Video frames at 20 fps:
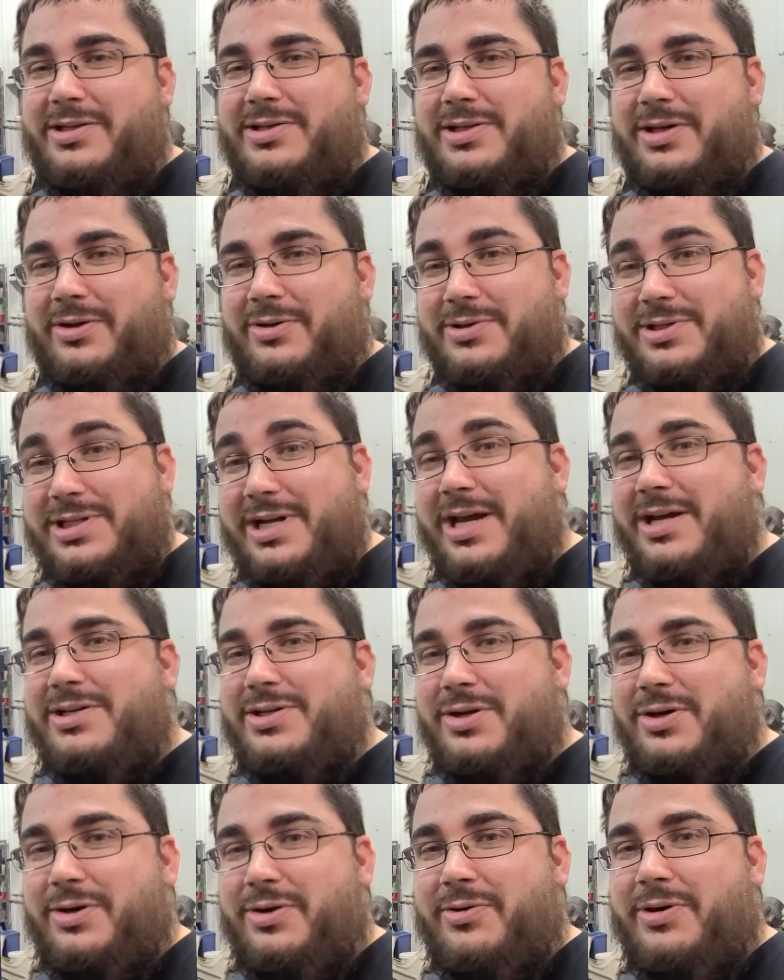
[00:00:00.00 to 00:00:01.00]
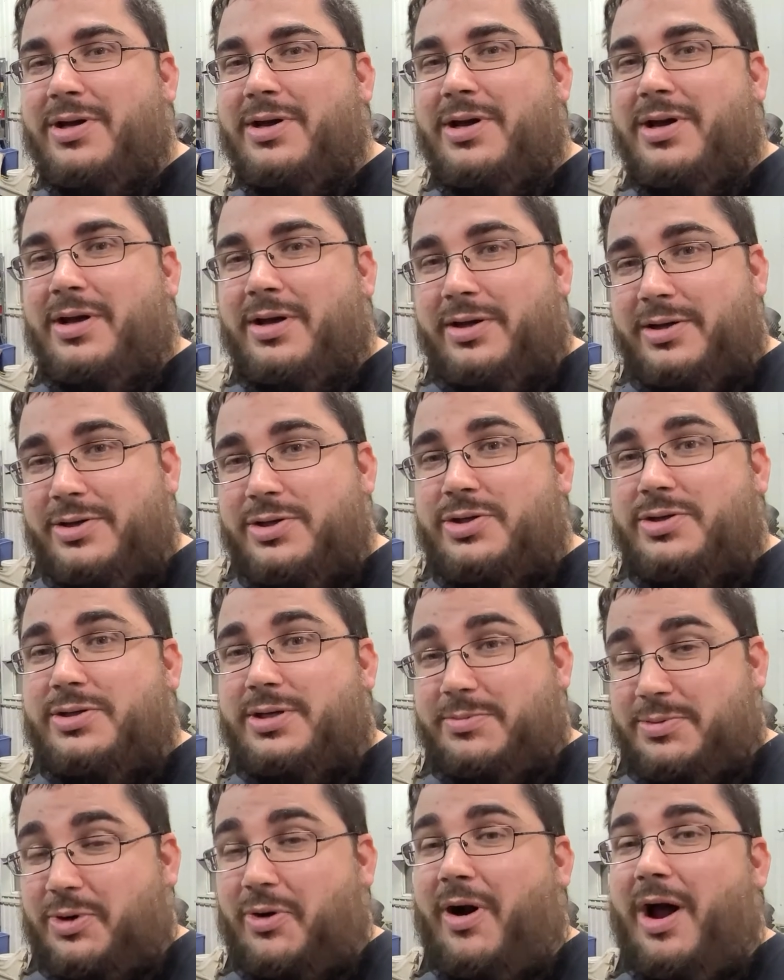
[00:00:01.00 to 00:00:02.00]
So stay tuned
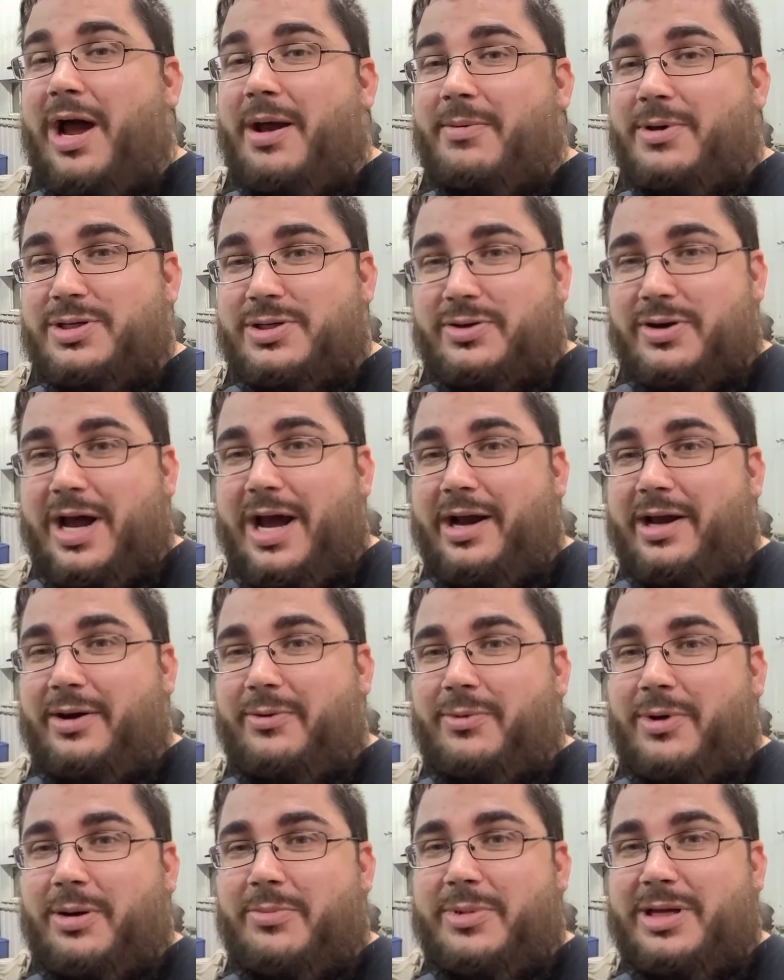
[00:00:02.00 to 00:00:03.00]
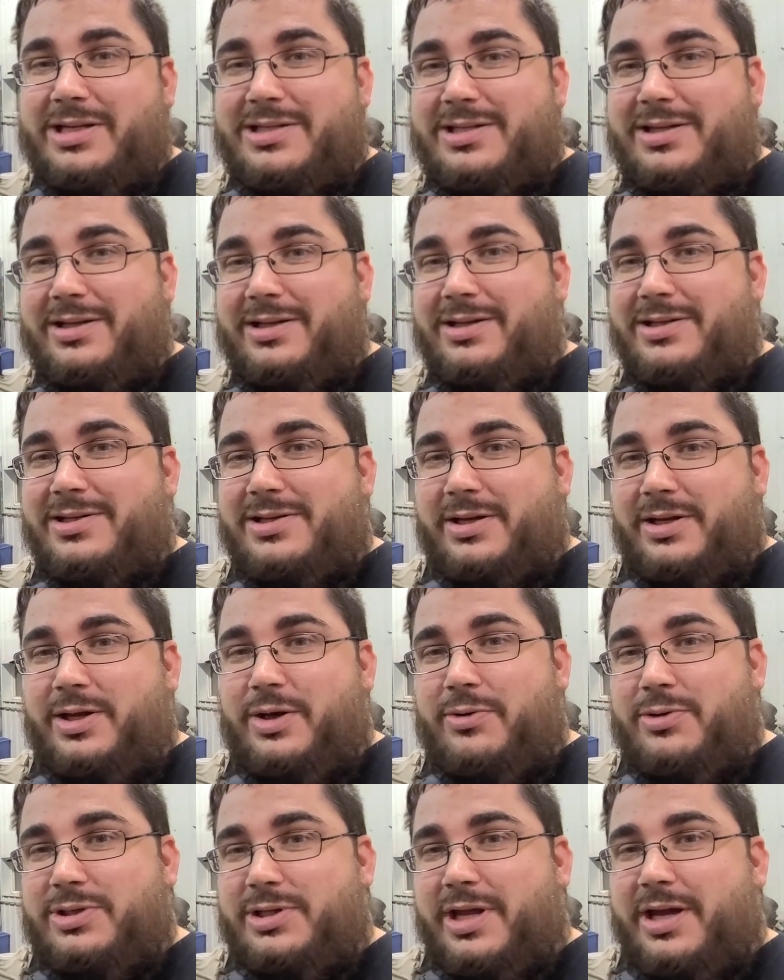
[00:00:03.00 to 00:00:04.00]
subscribe because you're not going to want to miss this. A
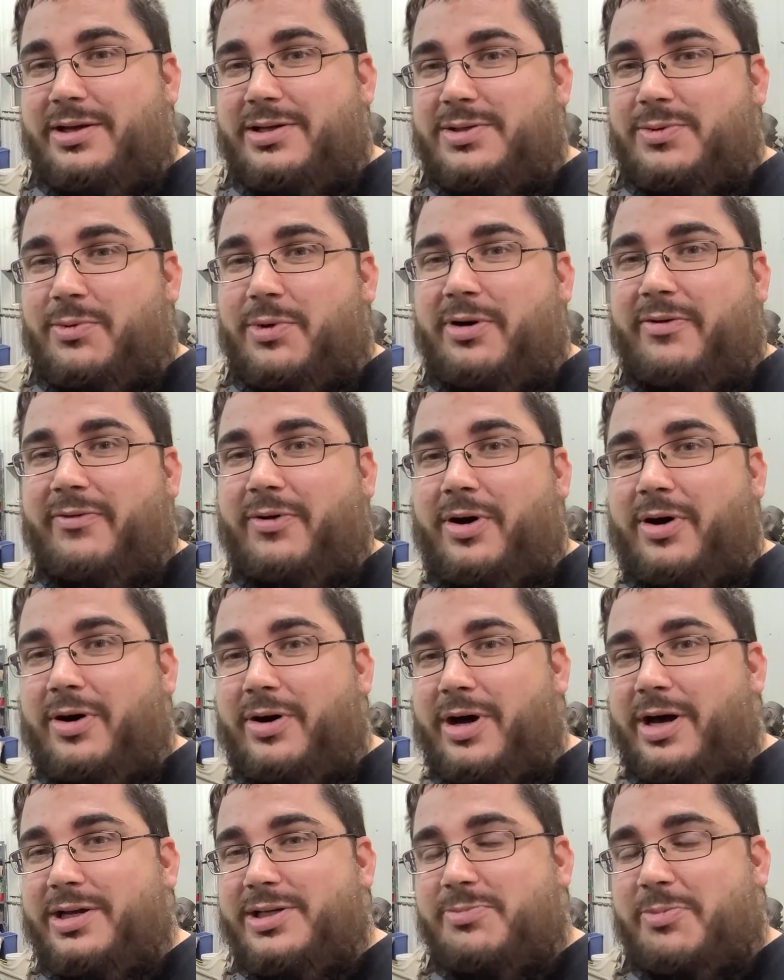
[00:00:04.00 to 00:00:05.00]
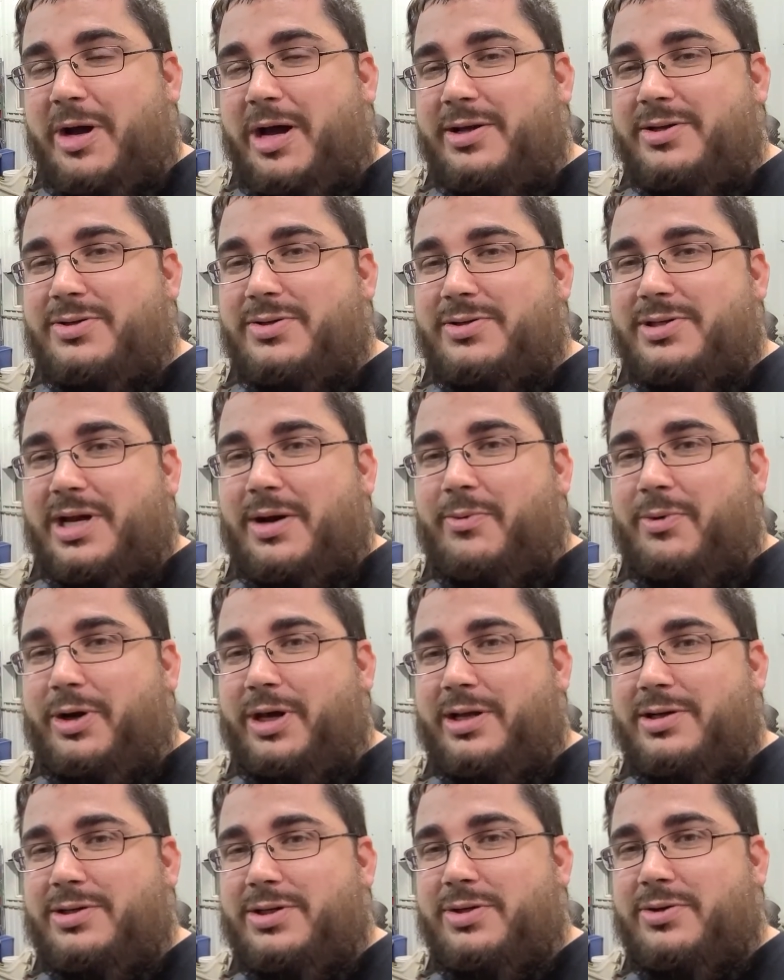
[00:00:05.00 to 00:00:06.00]
huge thanks to one of our uh, sponsors that we'll
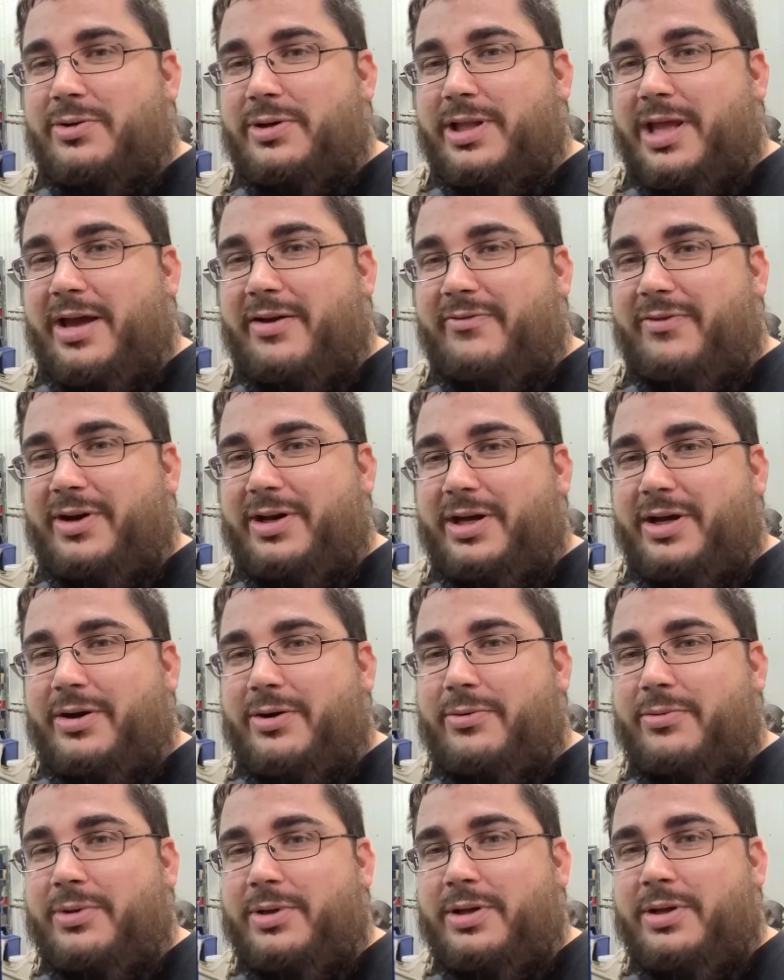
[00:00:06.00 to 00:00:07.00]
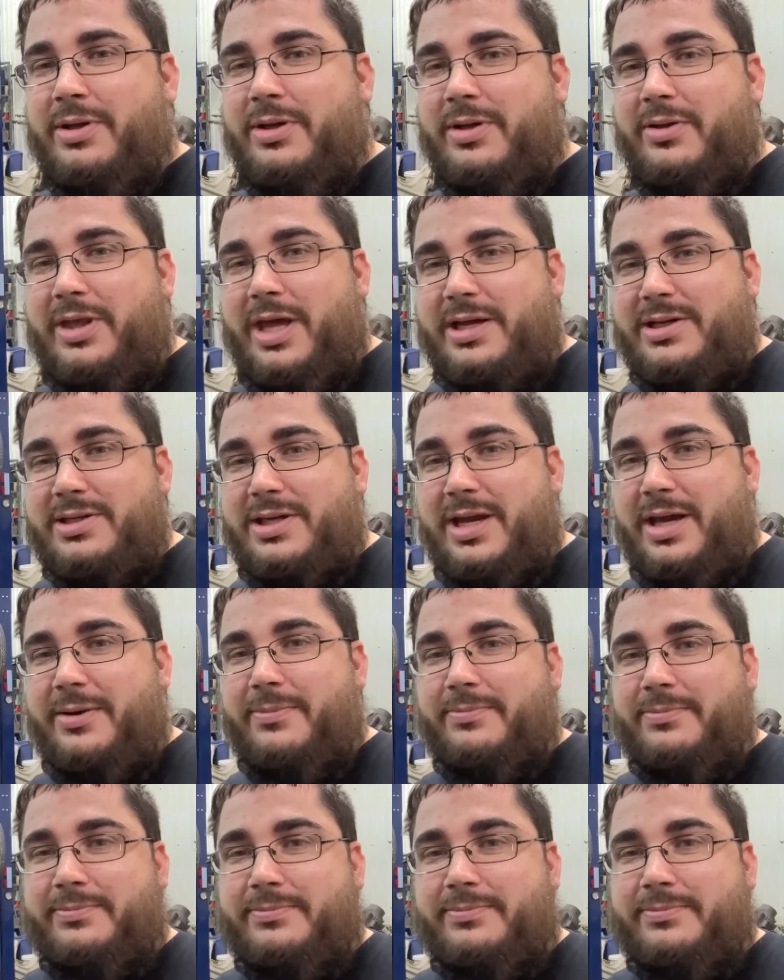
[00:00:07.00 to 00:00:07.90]
get to in that video. Thanks again.